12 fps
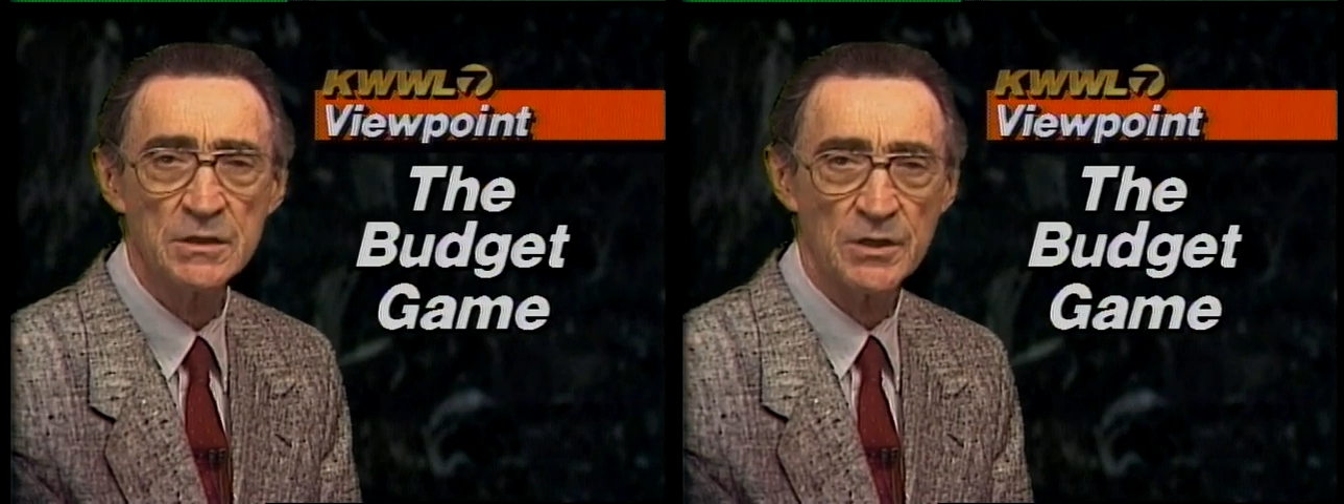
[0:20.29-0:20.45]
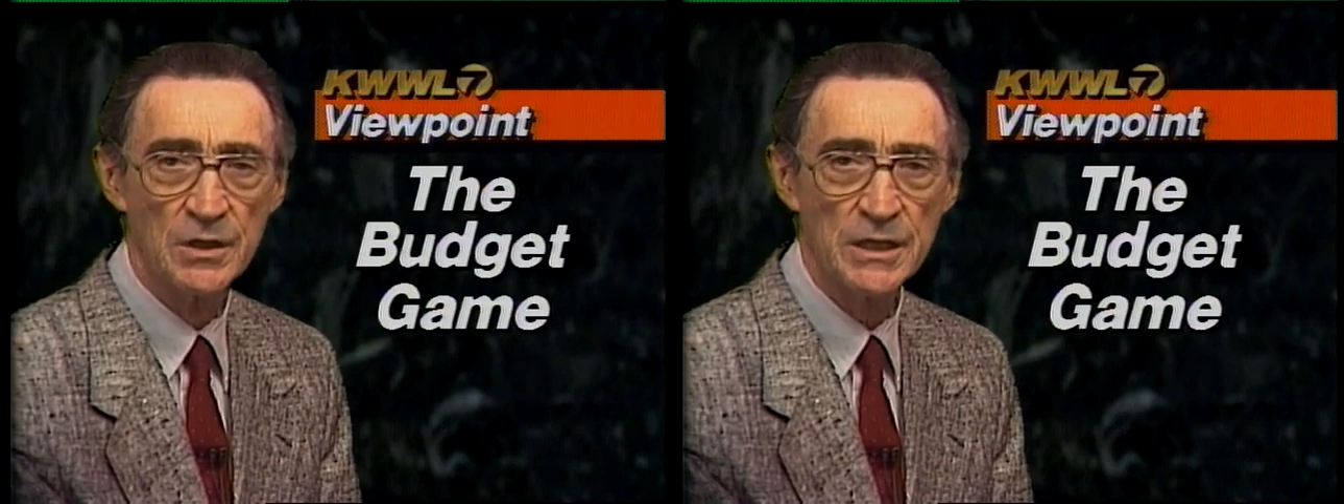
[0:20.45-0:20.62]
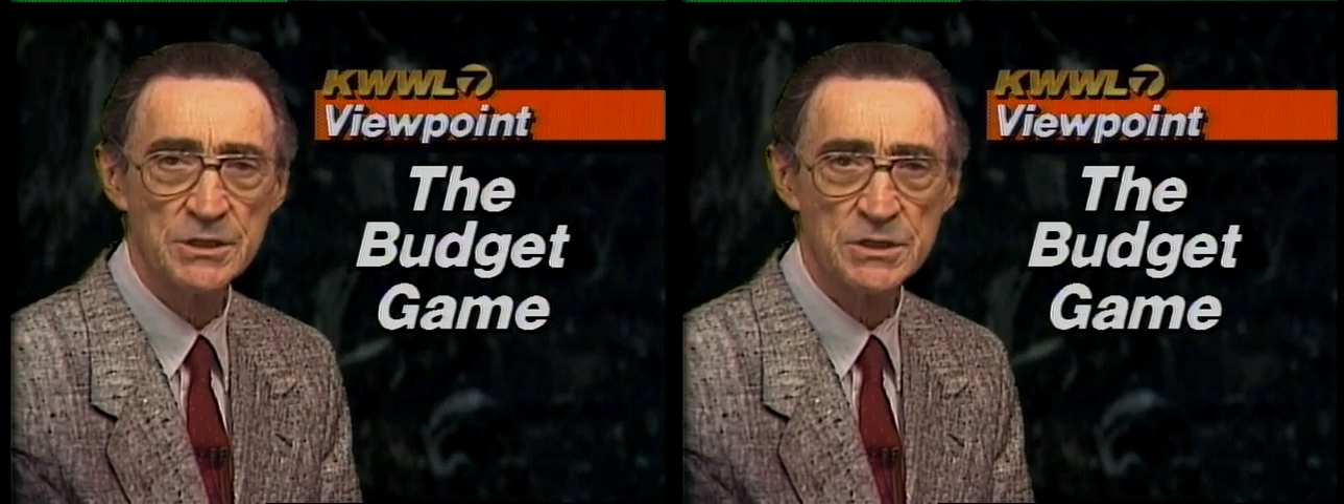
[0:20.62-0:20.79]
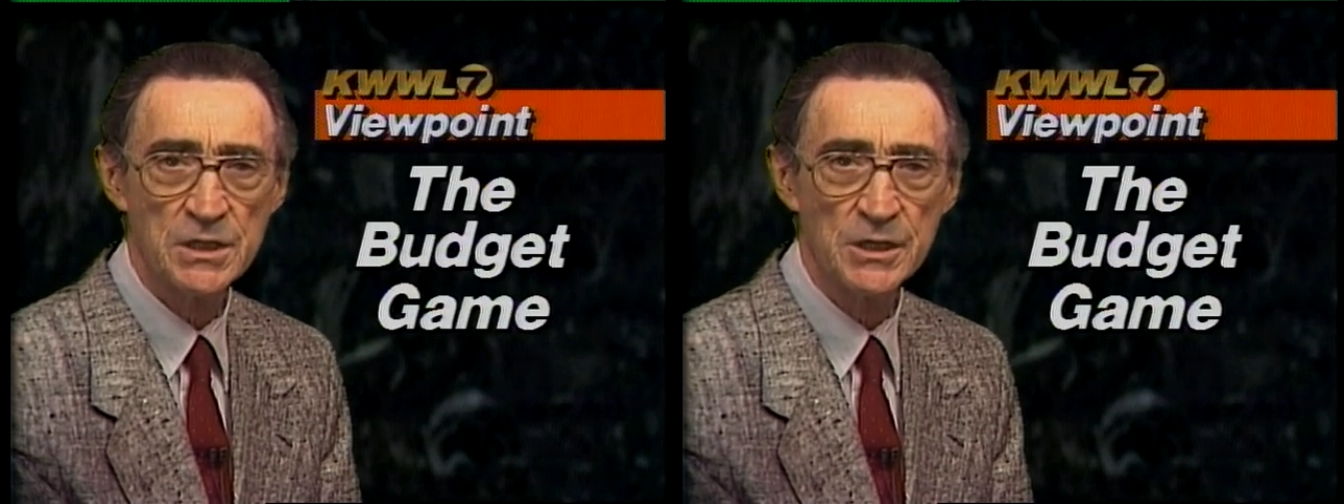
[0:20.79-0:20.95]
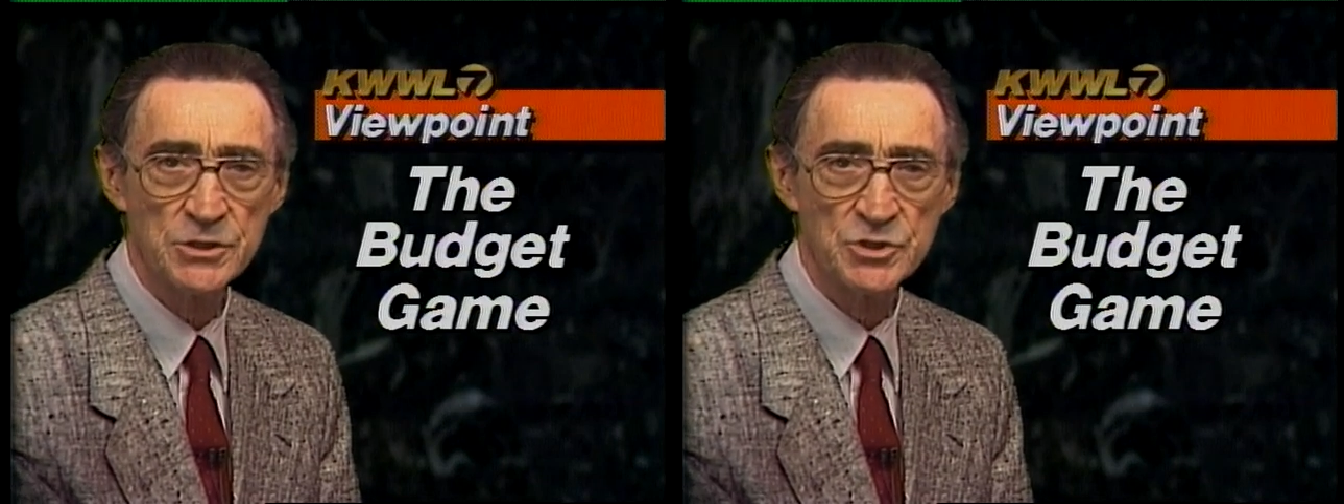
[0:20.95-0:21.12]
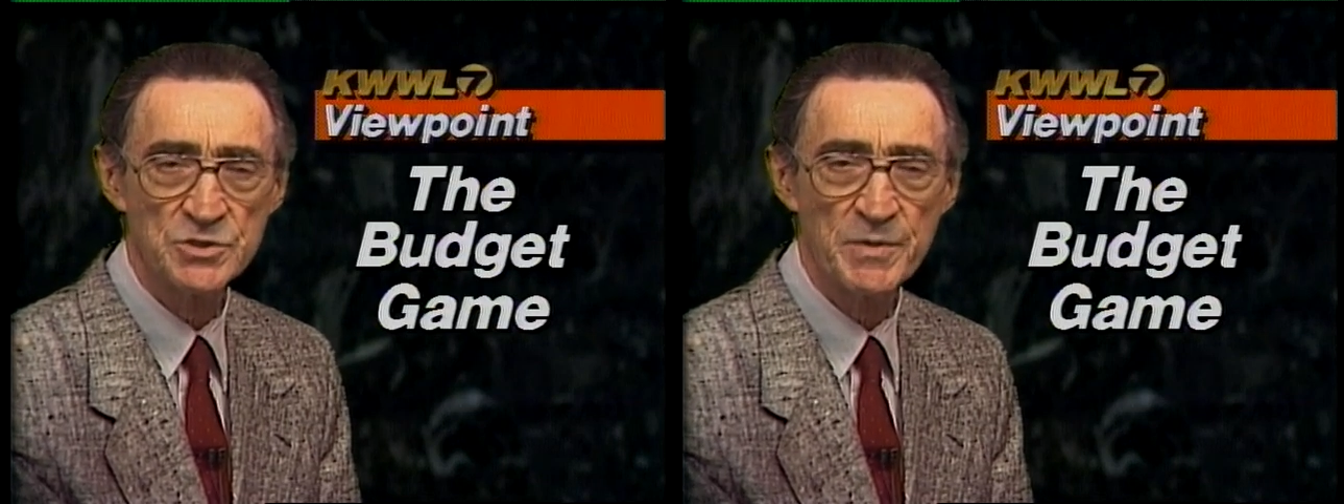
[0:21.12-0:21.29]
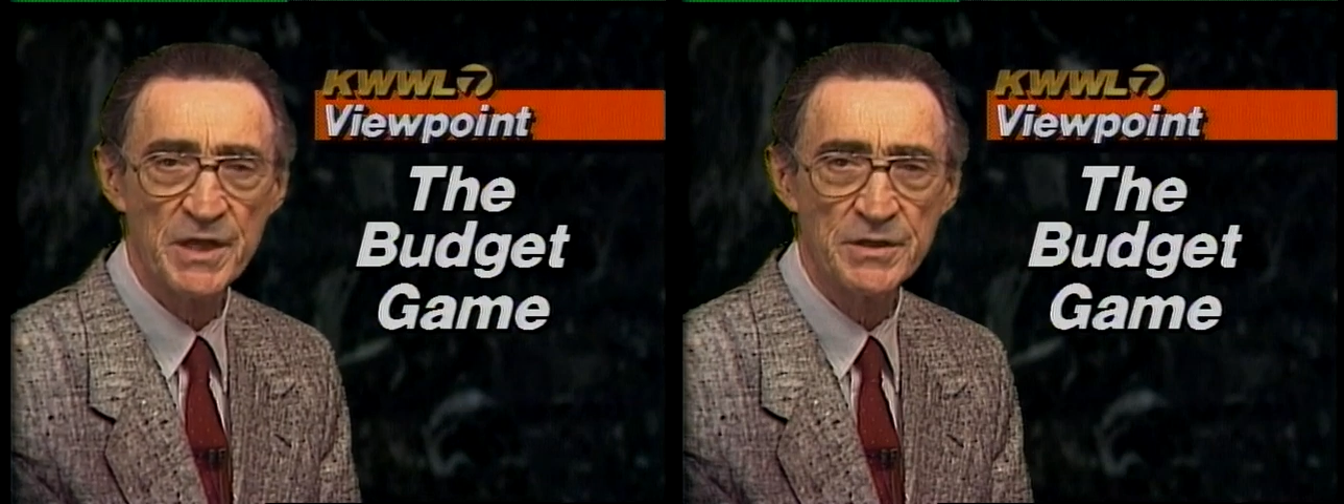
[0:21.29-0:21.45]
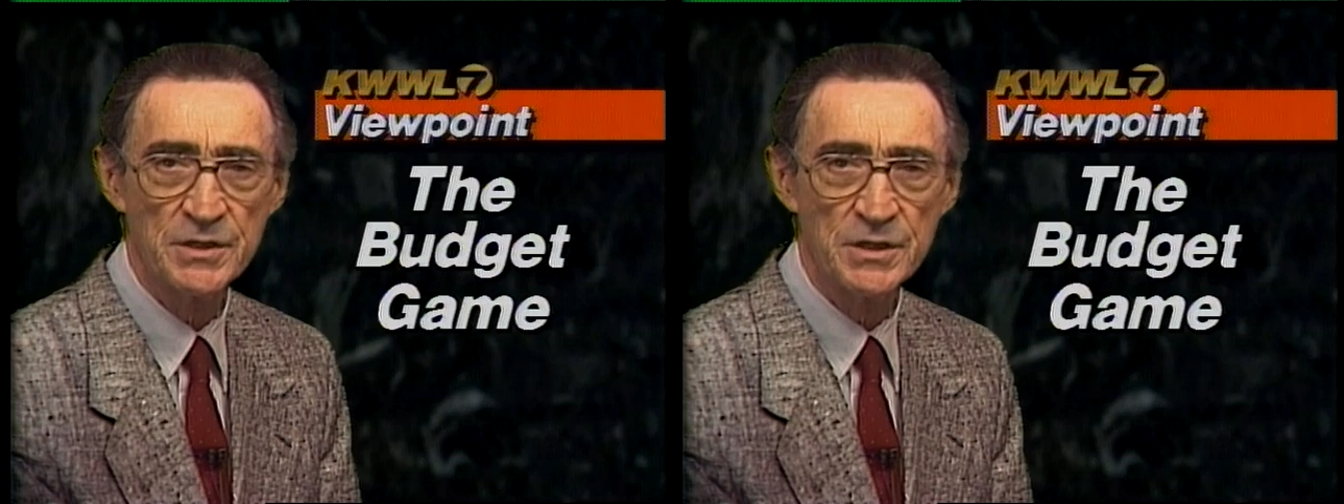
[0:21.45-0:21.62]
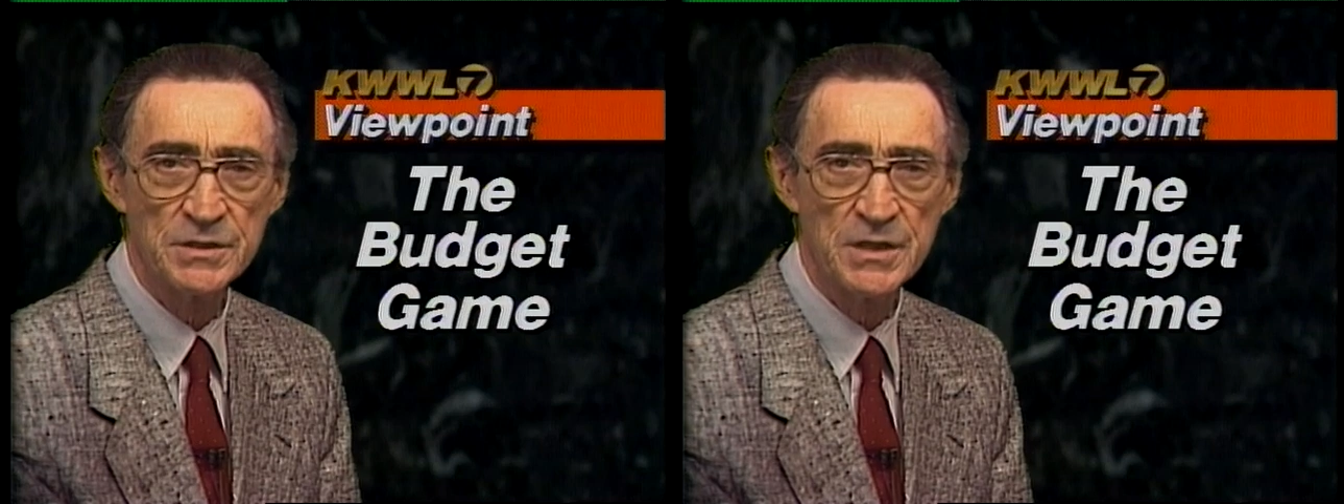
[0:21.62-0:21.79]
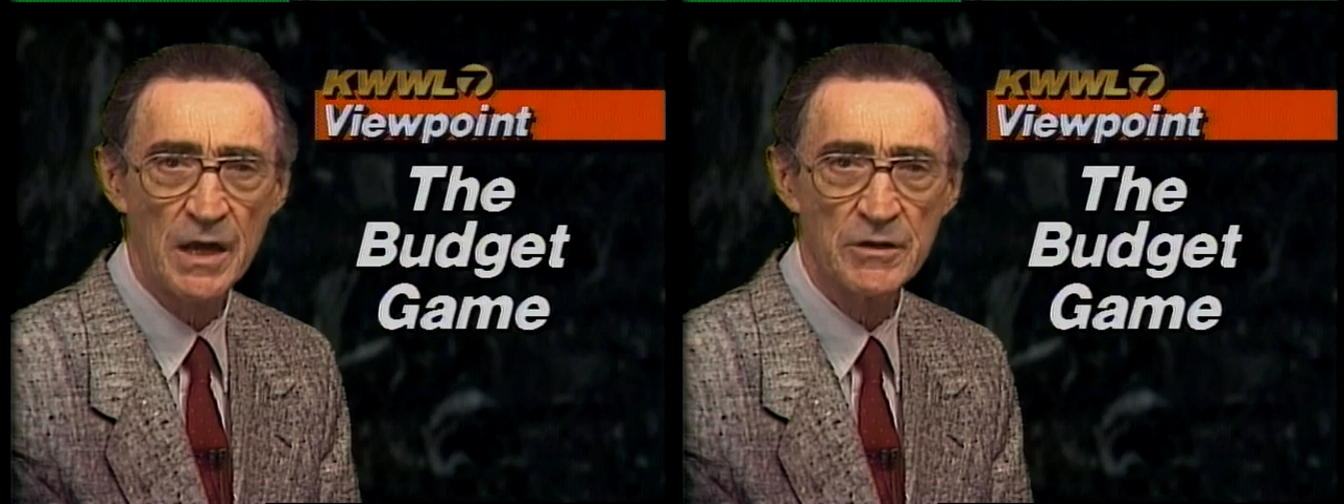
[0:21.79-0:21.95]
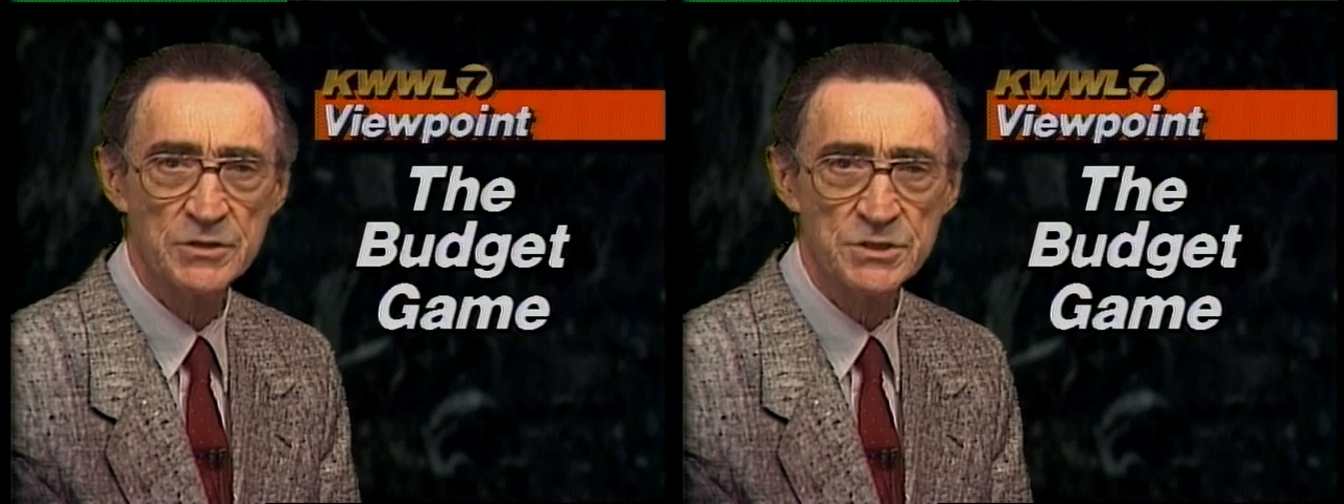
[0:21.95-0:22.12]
the legislature spent the entire